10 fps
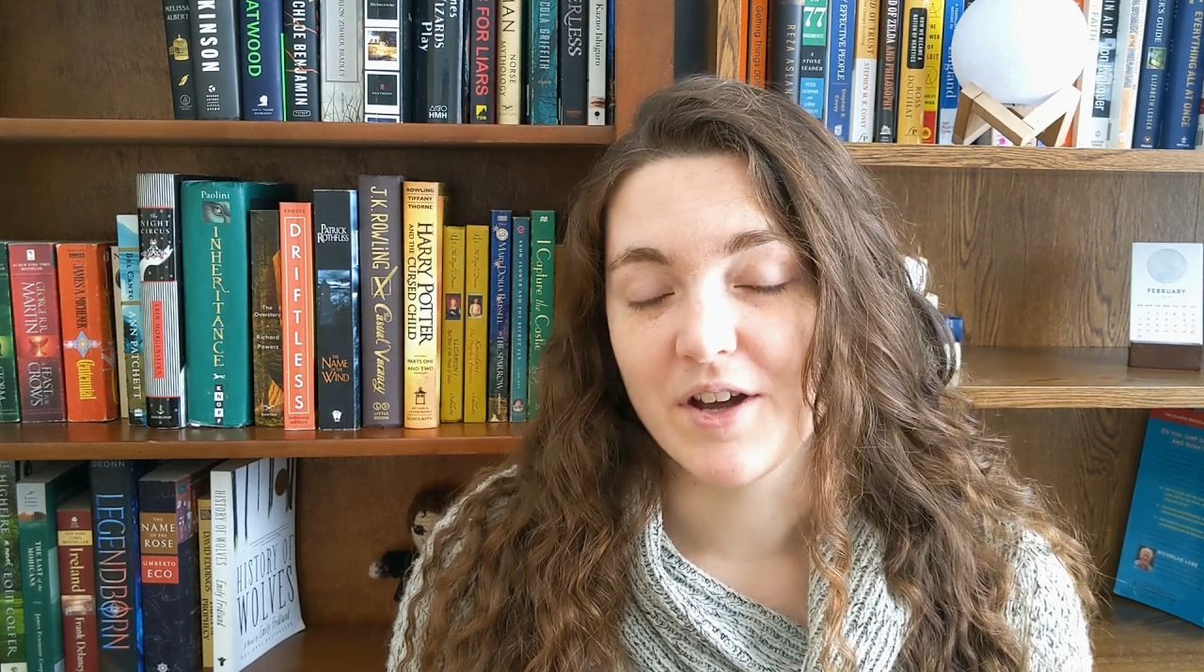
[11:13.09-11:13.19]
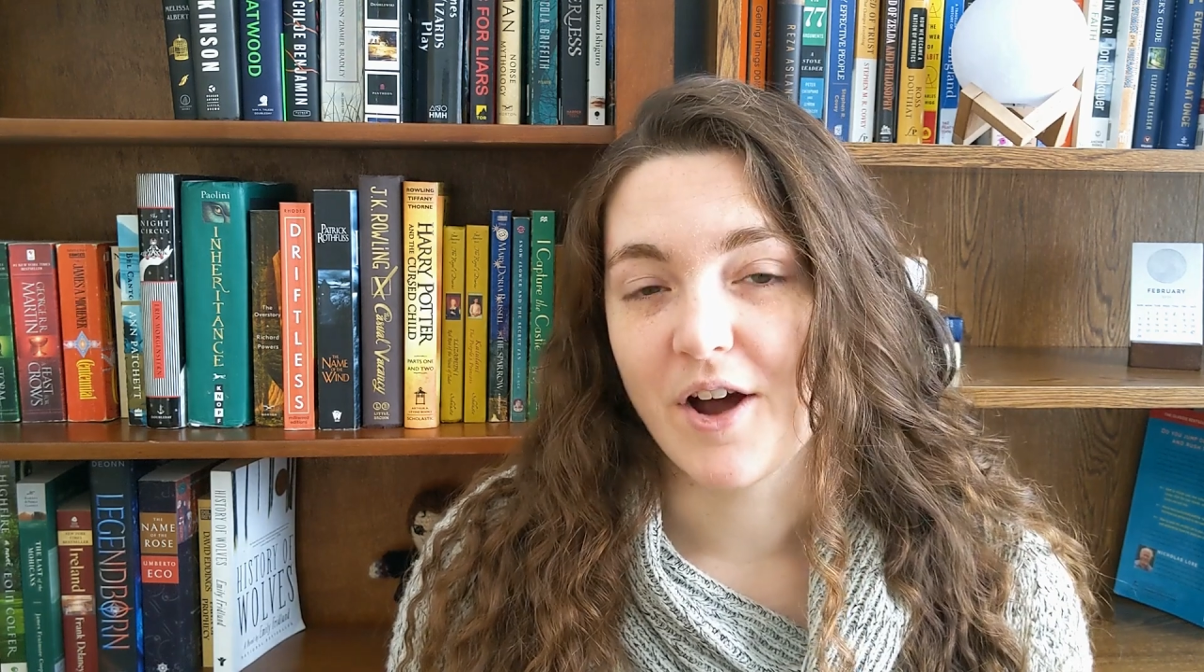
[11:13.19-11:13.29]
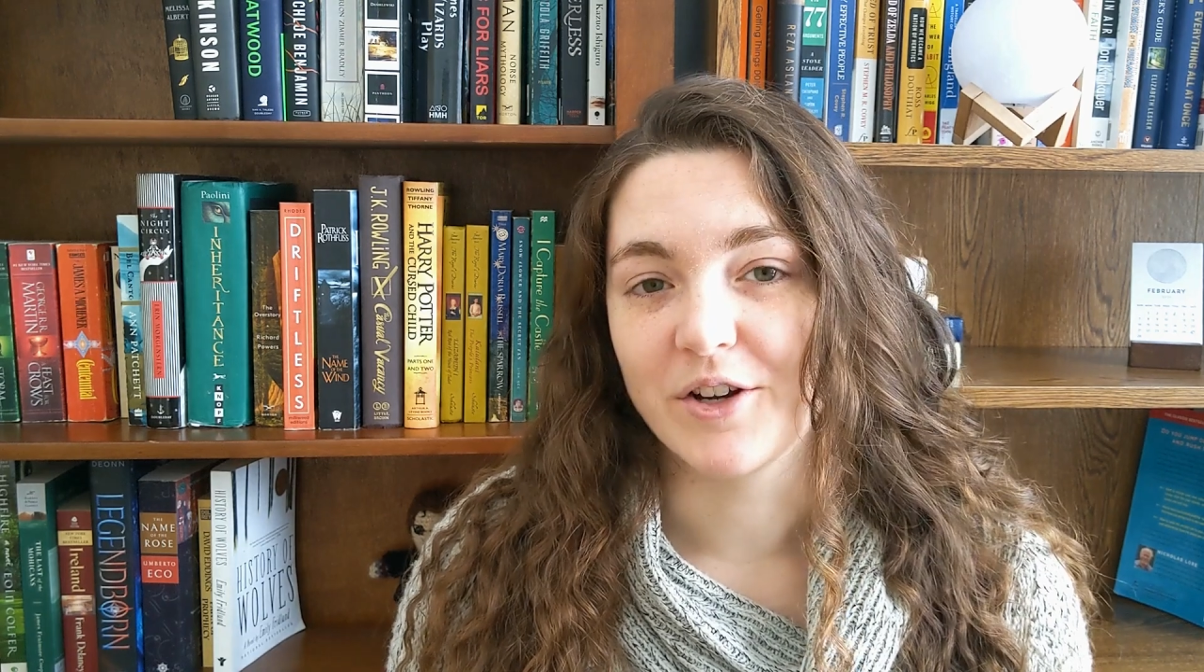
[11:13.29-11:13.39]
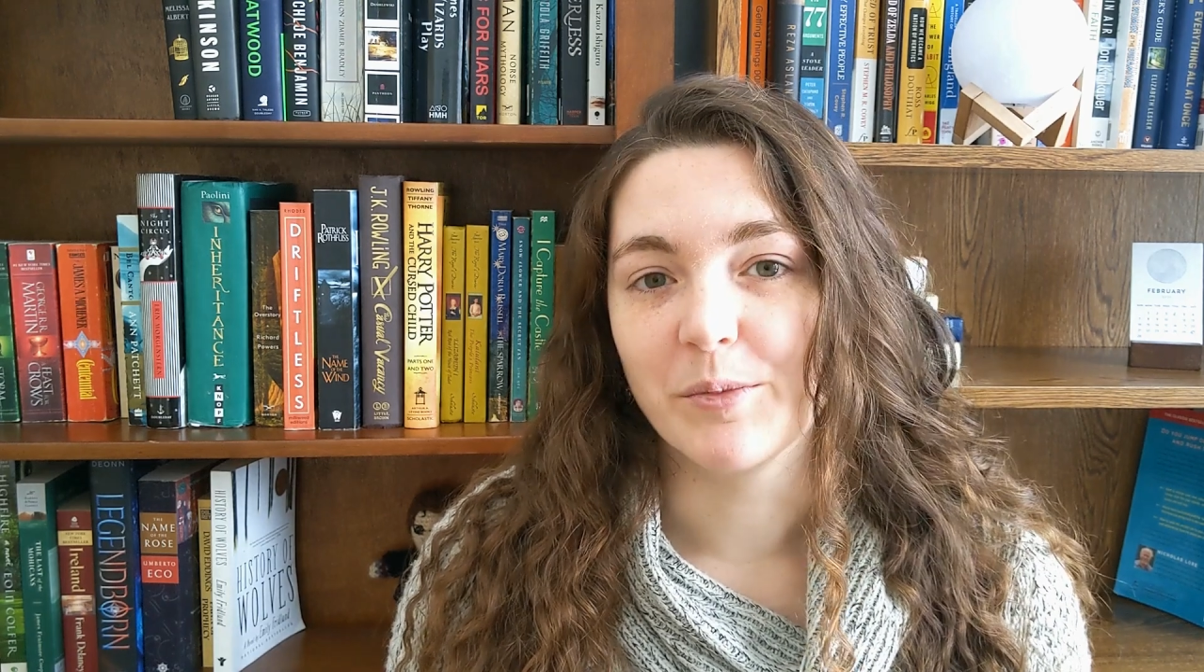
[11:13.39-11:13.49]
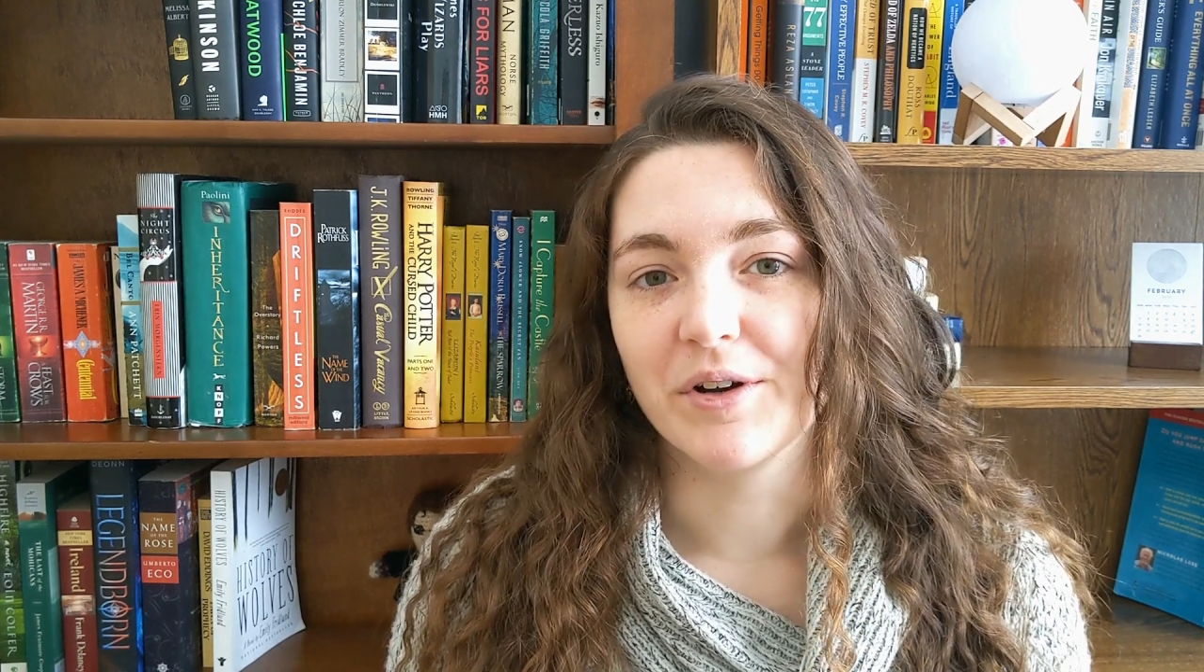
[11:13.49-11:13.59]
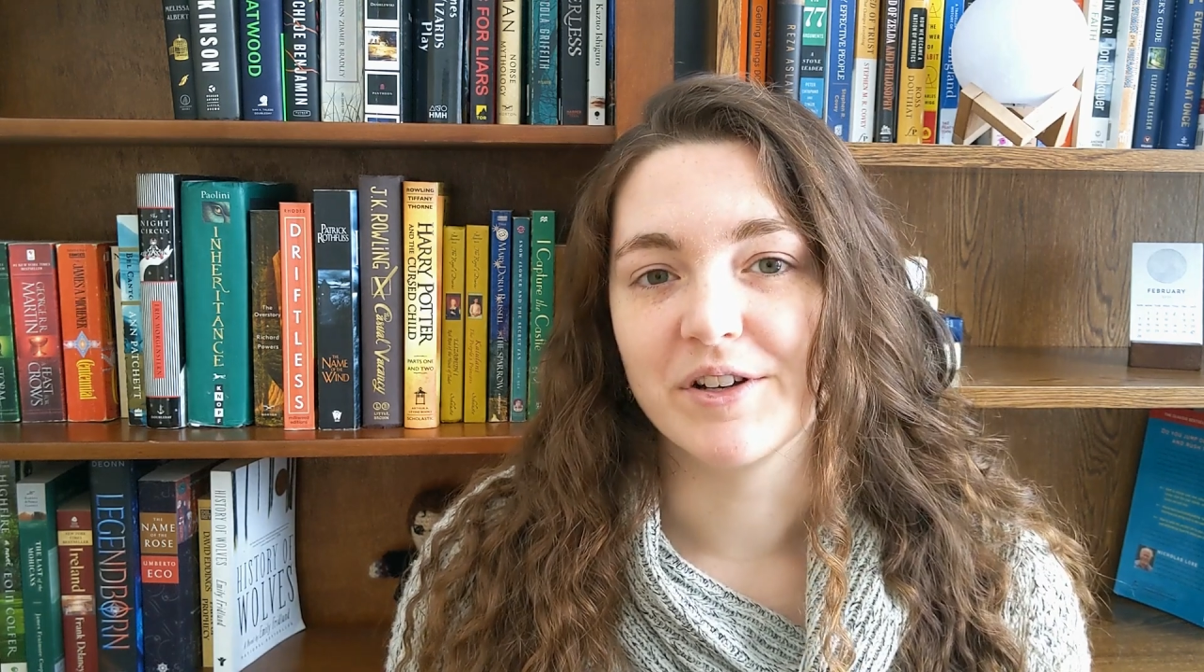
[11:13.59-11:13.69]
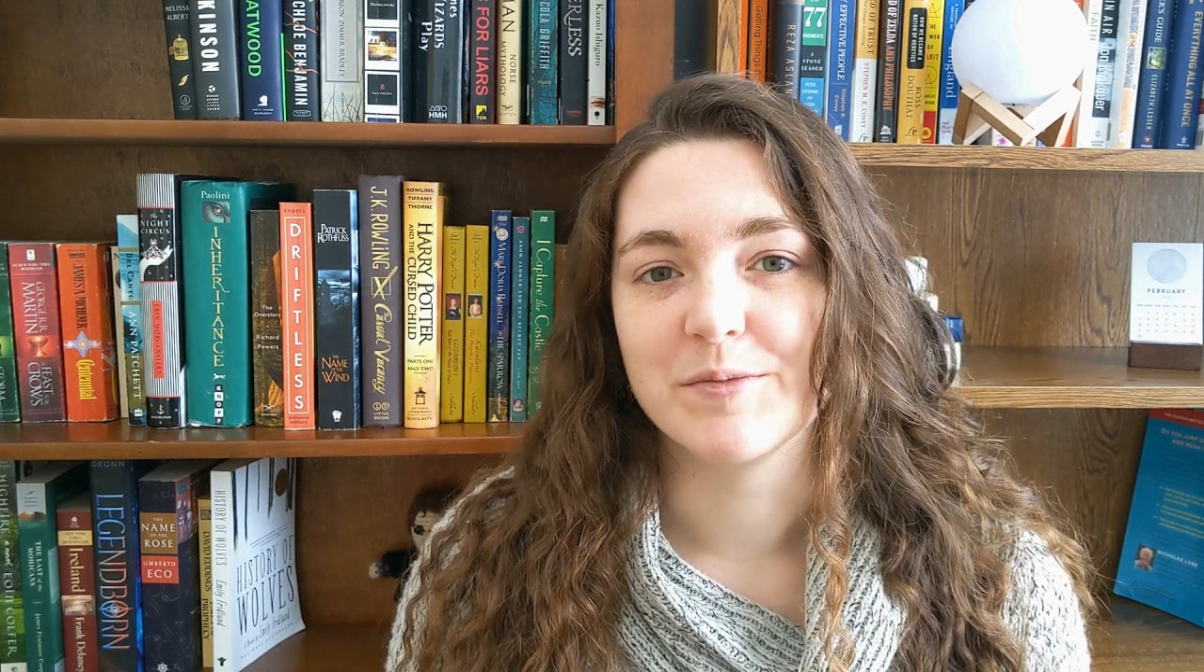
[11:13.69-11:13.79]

the audiobook,